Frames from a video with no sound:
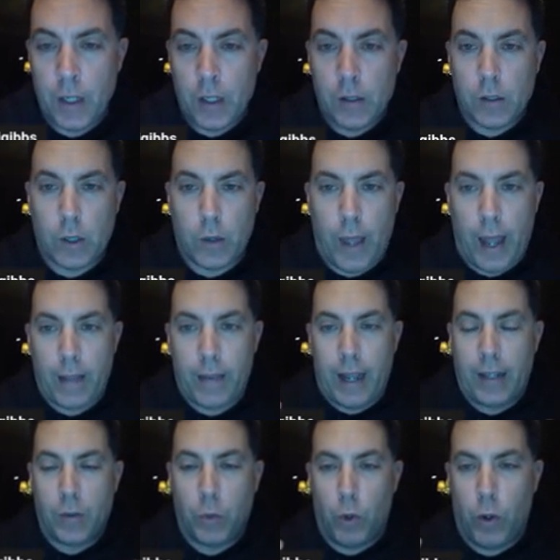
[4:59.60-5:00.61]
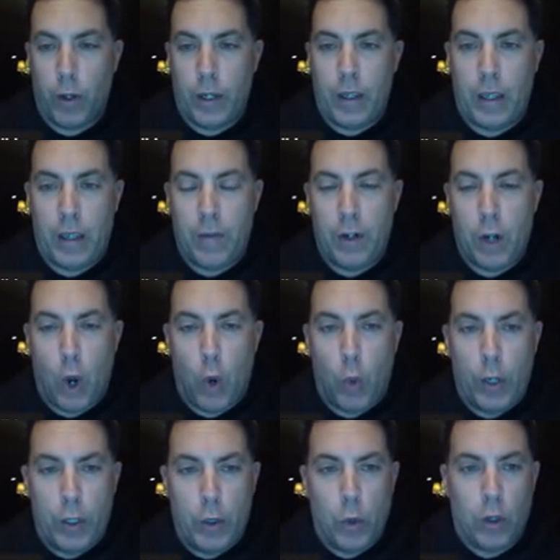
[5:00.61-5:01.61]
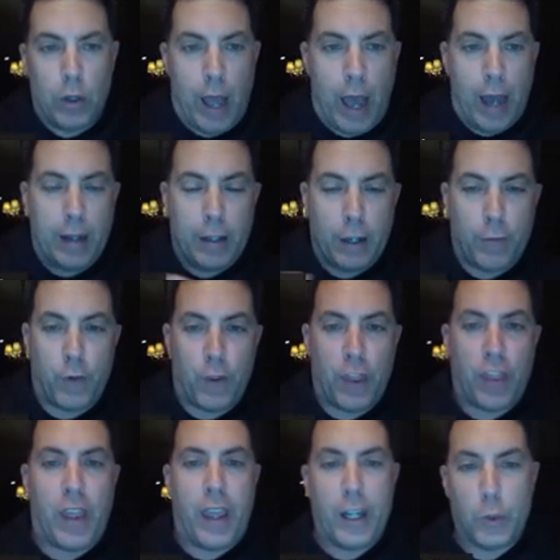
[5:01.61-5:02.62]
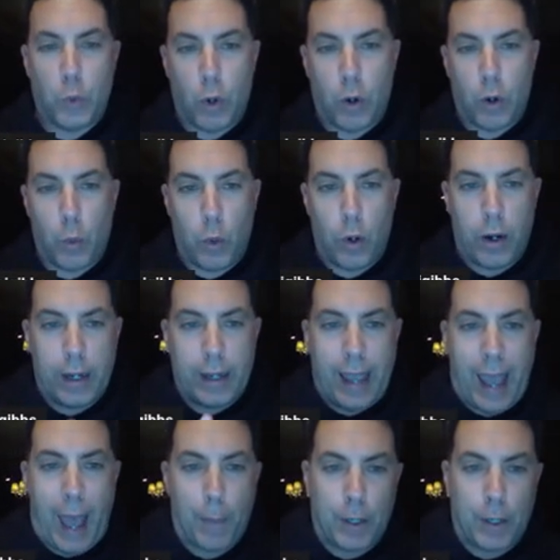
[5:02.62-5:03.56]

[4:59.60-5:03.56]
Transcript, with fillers: So that that's where, even though we do a lot of different things, we're we're a gap